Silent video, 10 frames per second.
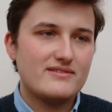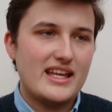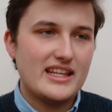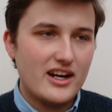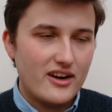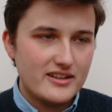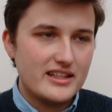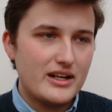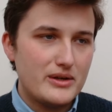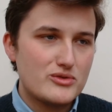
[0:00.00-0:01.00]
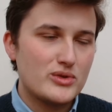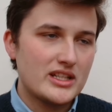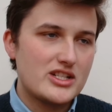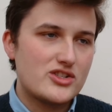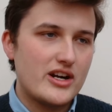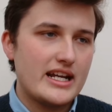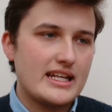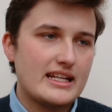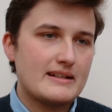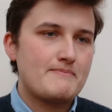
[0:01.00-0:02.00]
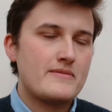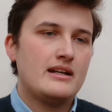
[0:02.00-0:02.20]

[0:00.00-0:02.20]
and the art there is really striking.